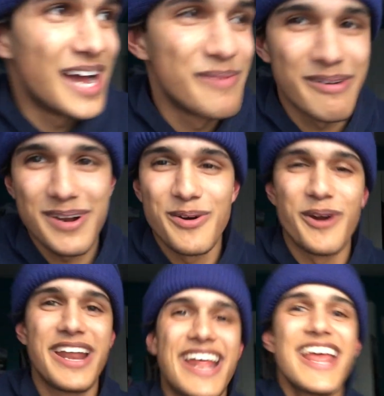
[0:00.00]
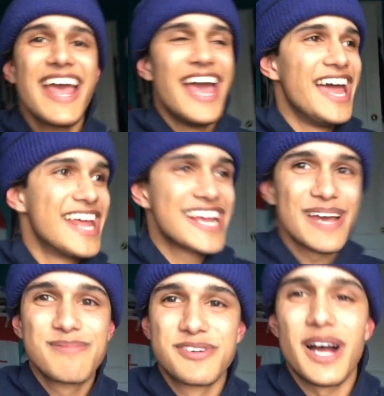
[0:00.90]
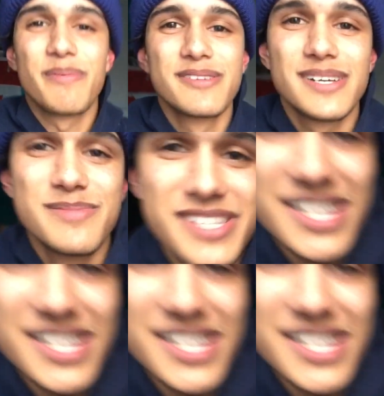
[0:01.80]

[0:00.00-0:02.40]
time I record it and it kept dropping so I'm just